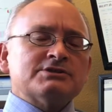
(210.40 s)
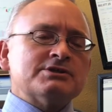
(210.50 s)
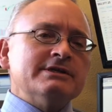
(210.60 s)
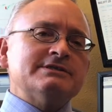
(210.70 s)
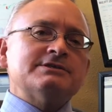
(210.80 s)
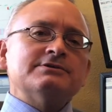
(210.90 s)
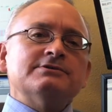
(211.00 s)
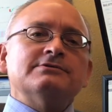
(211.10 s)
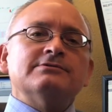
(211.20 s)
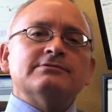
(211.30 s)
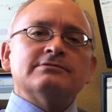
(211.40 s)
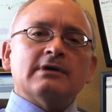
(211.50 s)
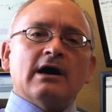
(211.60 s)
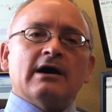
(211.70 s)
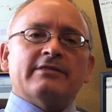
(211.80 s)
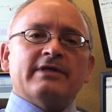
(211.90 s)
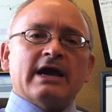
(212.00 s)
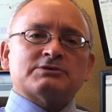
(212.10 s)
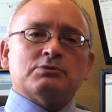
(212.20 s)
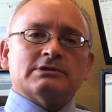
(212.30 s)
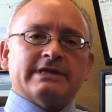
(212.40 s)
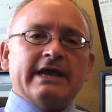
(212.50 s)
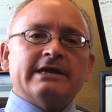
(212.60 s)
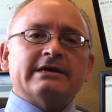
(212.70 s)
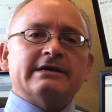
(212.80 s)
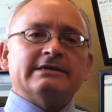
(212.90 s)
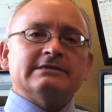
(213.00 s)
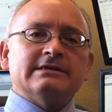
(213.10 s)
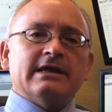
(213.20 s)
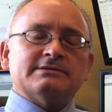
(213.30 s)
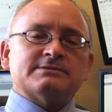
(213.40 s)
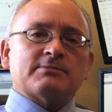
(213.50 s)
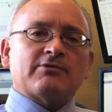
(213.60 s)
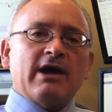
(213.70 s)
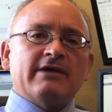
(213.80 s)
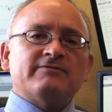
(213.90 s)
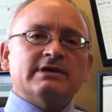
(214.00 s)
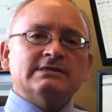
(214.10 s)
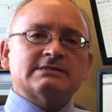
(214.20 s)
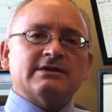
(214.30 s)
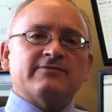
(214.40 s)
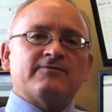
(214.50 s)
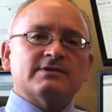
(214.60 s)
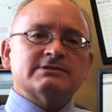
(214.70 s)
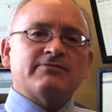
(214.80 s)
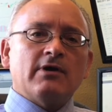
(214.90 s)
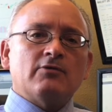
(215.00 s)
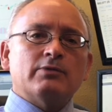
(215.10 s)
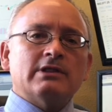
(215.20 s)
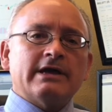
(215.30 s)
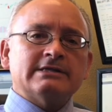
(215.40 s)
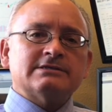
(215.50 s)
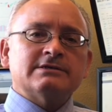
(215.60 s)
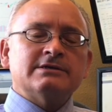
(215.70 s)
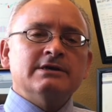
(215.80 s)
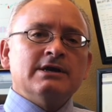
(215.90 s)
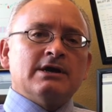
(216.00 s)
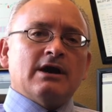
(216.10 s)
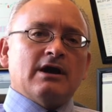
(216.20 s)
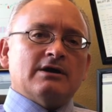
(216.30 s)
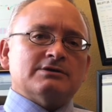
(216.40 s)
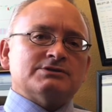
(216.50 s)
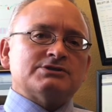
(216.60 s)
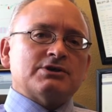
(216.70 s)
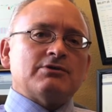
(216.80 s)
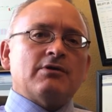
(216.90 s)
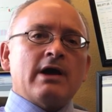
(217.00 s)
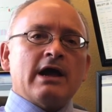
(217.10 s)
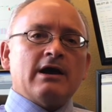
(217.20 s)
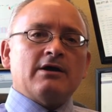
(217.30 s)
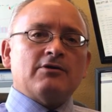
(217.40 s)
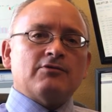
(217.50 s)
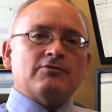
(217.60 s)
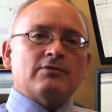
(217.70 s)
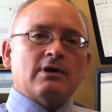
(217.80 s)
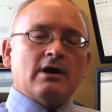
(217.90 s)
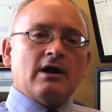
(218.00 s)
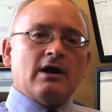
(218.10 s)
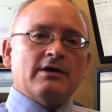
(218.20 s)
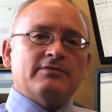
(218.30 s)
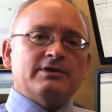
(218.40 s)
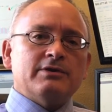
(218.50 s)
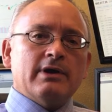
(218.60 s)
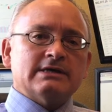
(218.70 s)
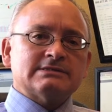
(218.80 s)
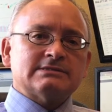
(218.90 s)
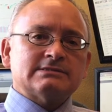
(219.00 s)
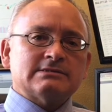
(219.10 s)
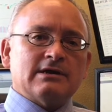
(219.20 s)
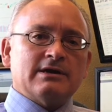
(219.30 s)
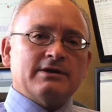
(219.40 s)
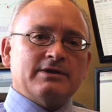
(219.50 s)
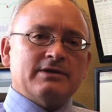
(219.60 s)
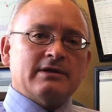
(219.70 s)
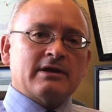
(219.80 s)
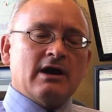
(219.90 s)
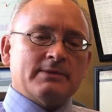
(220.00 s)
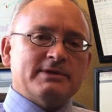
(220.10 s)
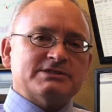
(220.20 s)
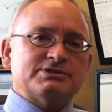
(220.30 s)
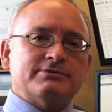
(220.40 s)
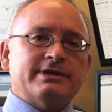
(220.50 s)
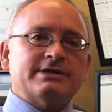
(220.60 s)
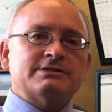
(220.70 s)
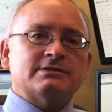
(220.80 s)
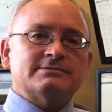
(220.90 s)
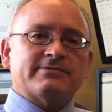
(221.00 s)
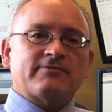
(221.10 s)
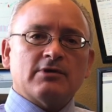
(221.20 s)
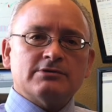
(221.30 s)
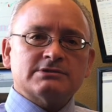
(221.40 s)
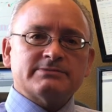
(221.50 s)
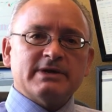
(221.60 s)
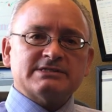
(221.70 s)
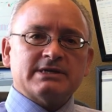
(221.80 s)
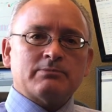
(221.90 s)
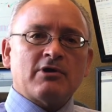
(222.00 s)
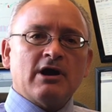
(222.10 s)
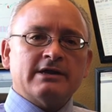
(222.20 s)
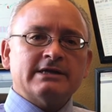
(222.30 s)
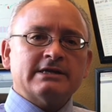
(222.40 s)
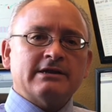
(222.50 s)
Turning to the actual data and some graphics, first of all, we like to show how the U.S. Economy is doing in terms of gross domestic product.